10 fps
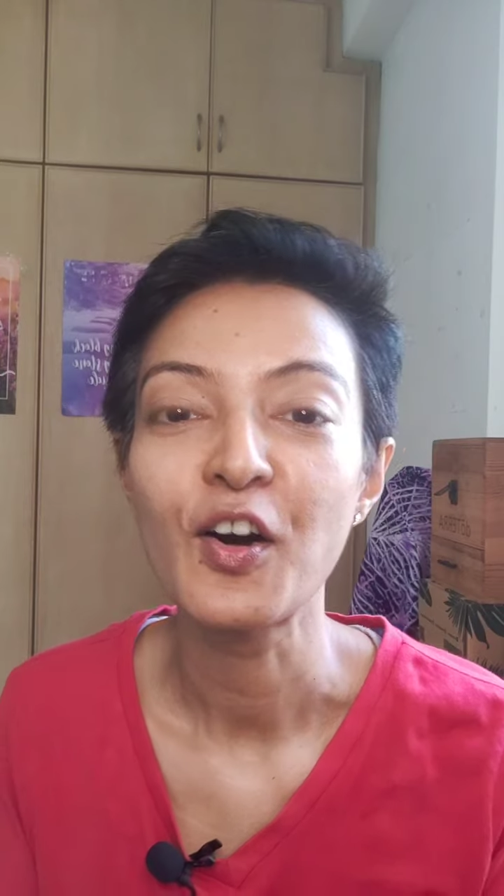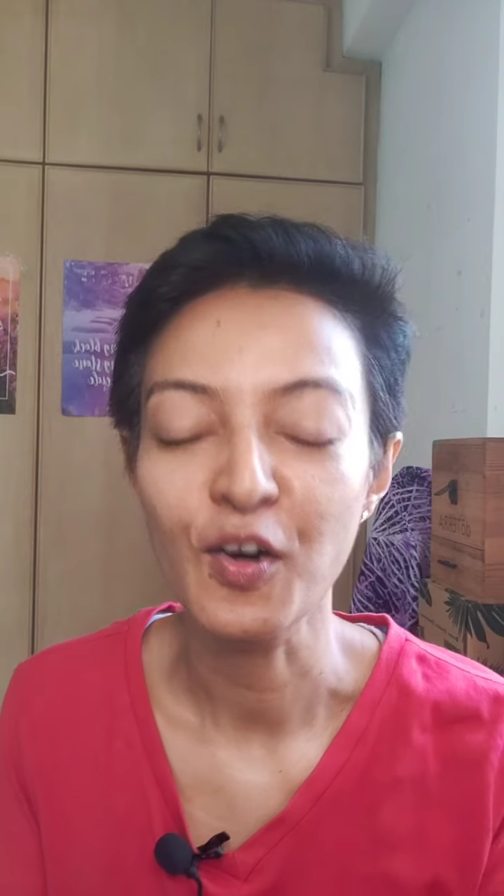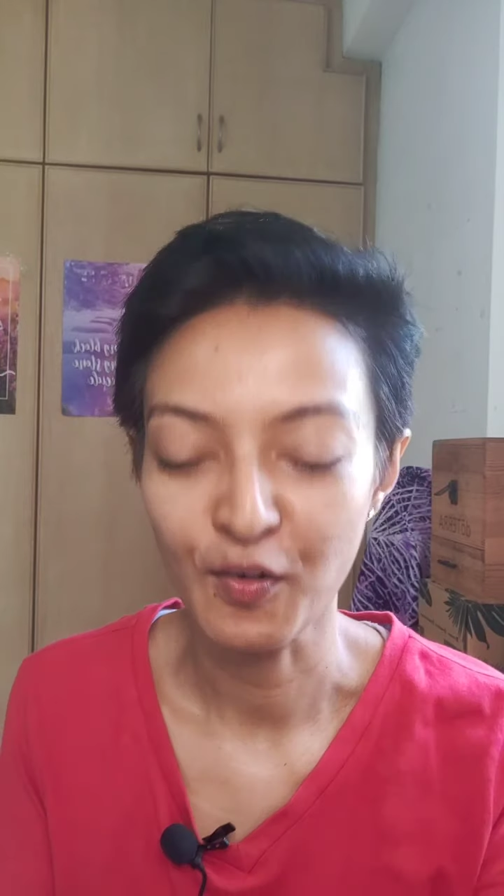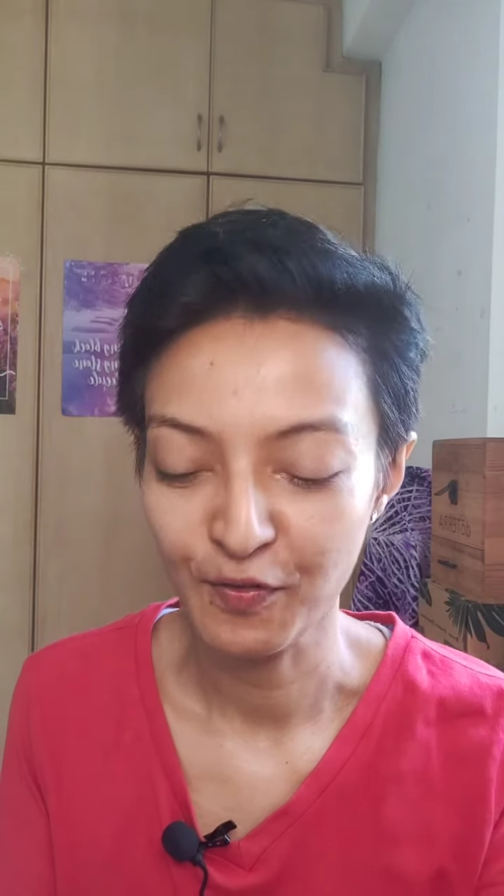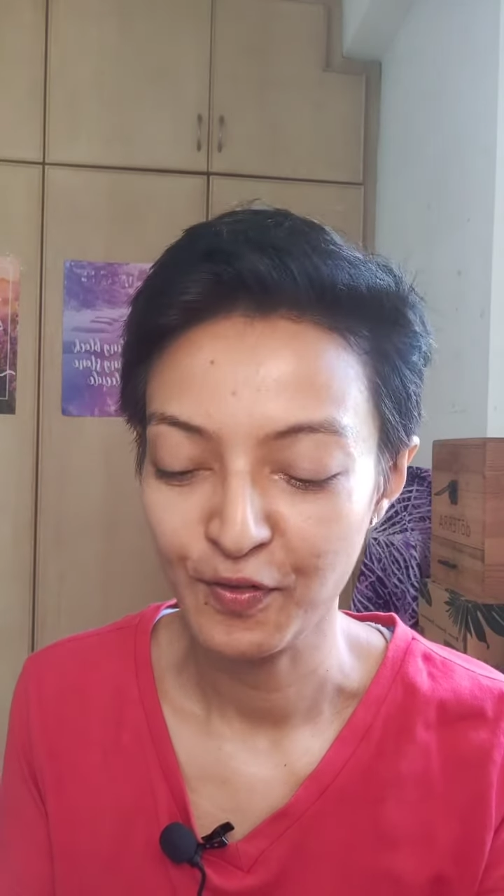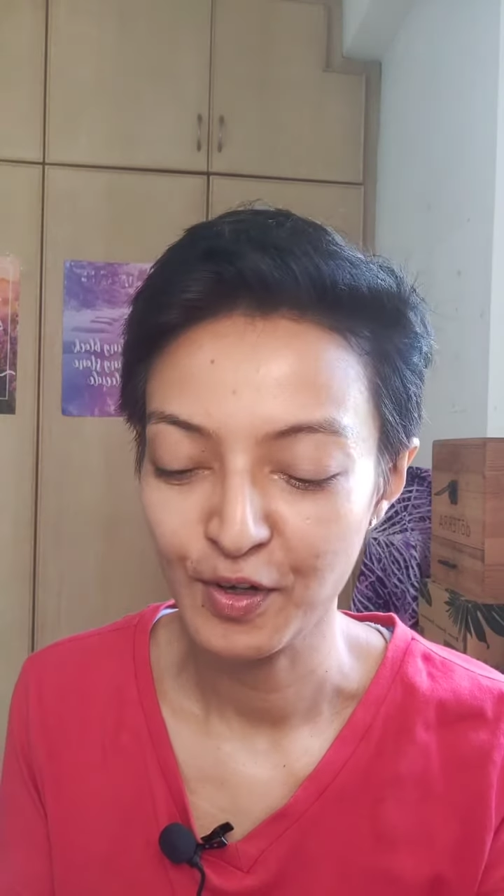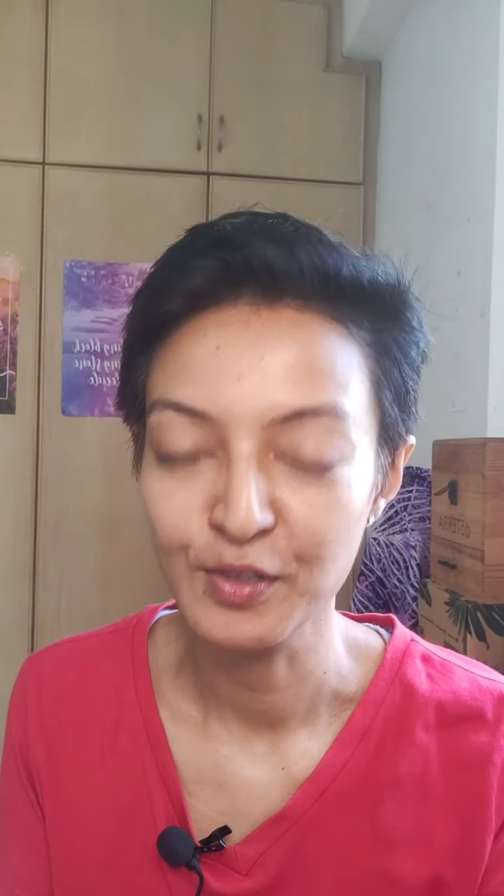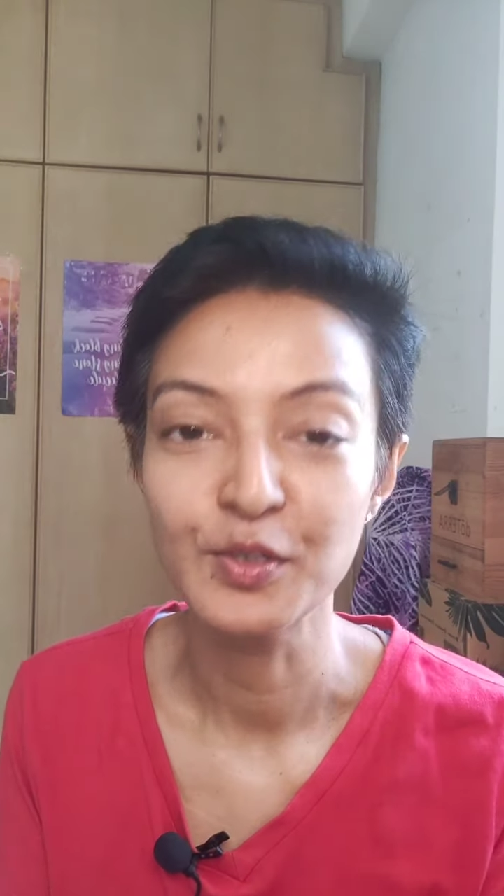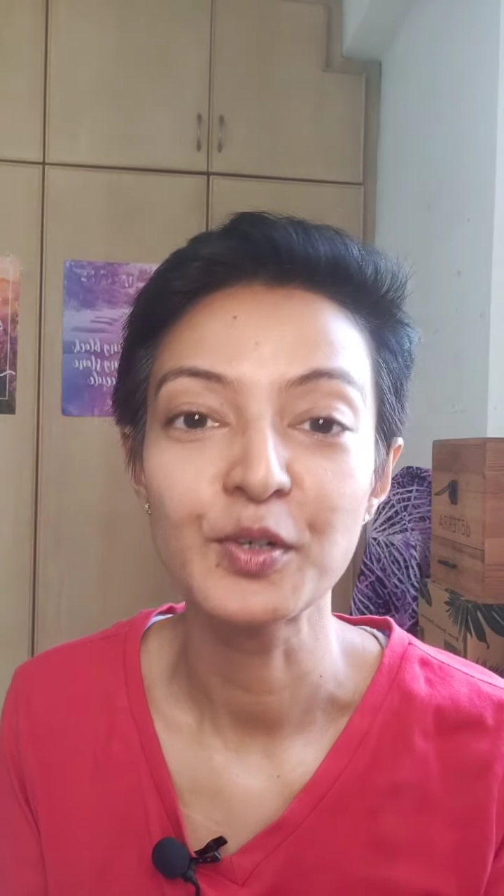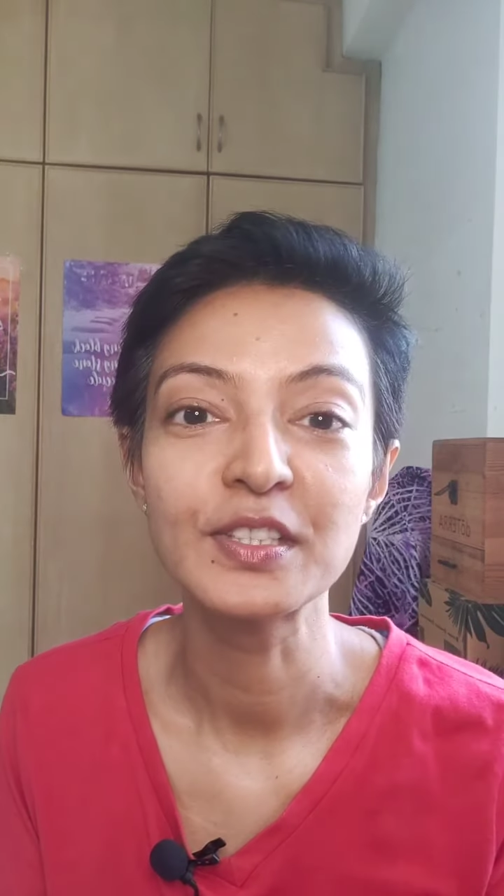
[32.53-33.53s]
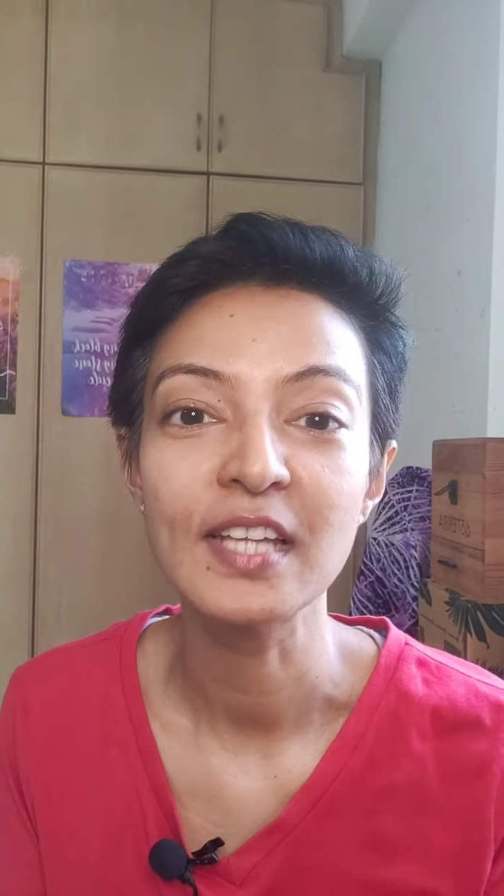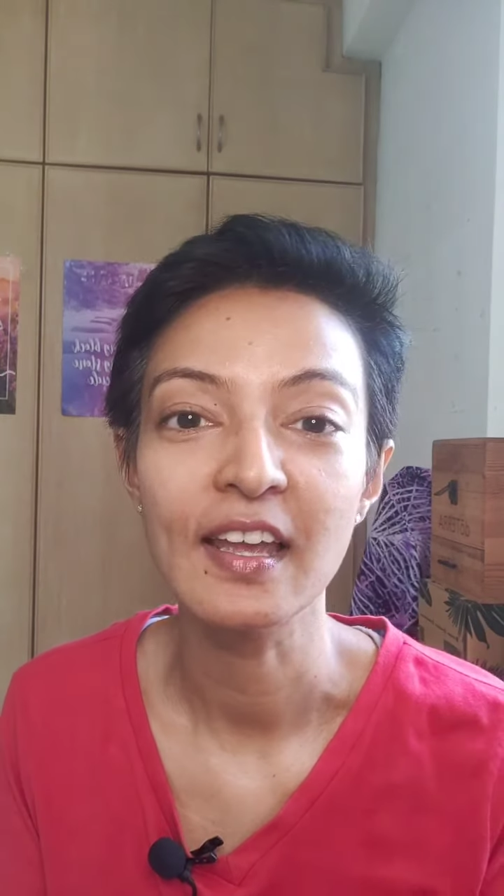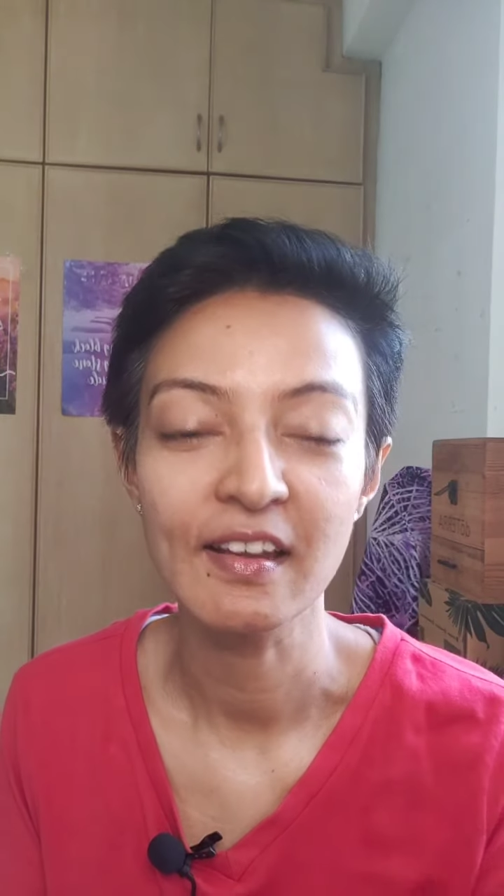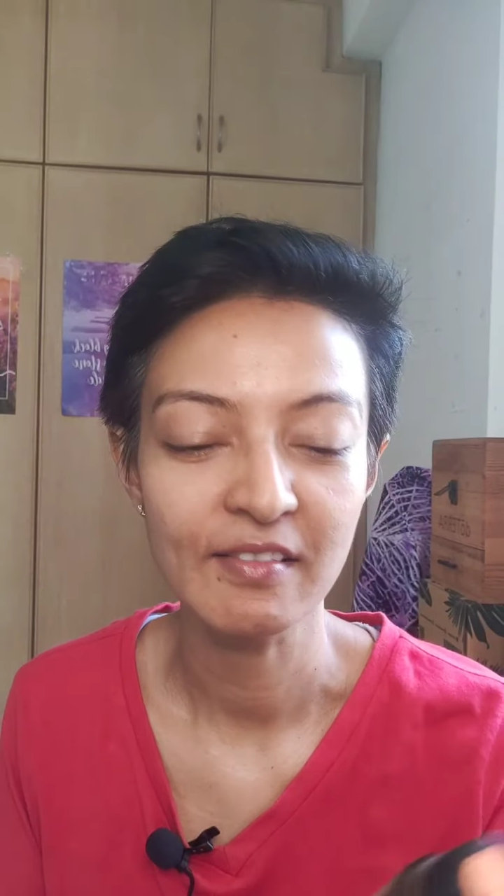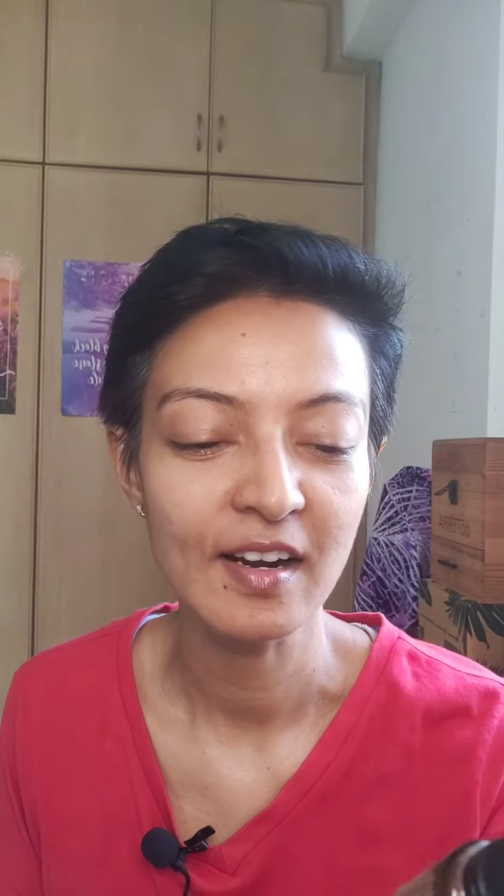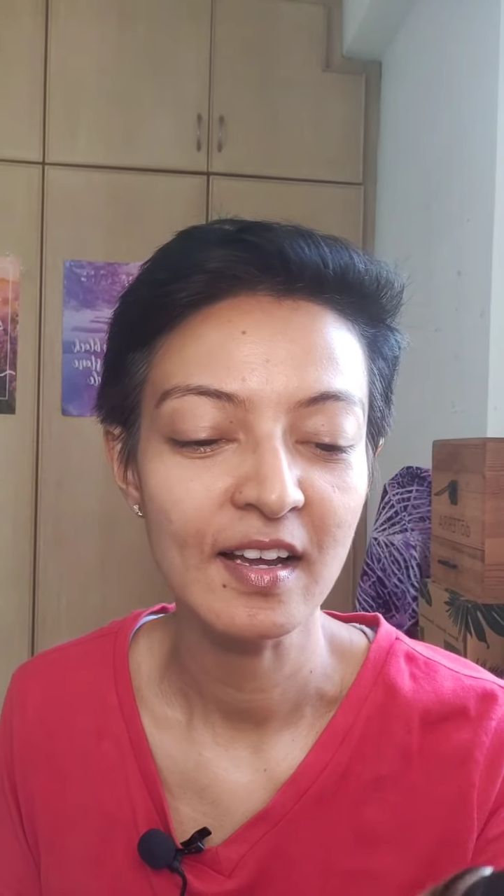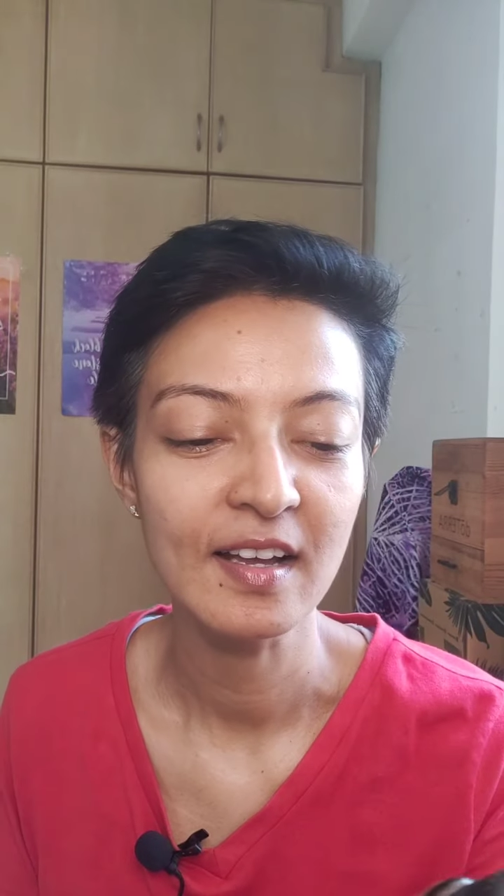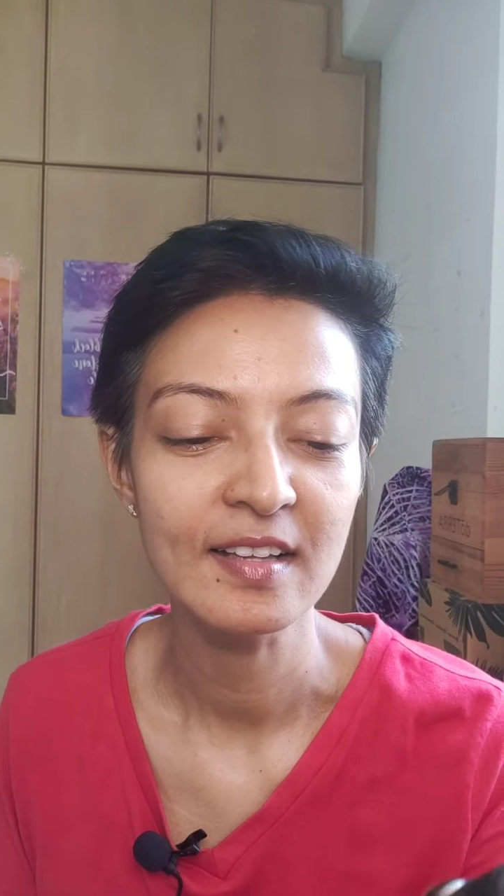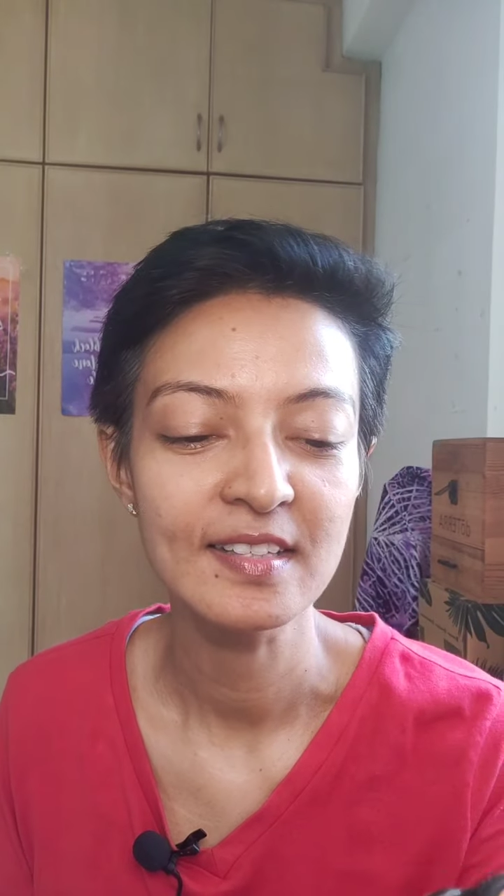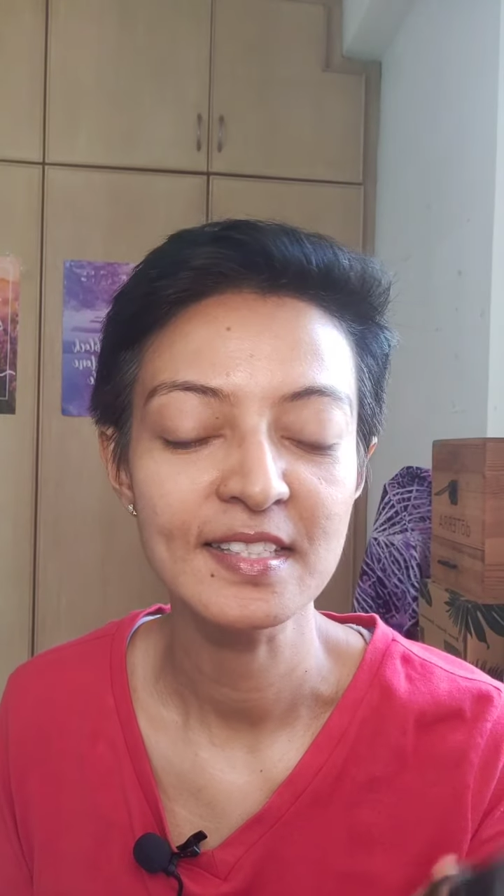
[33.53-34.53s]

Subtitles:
of doTERRA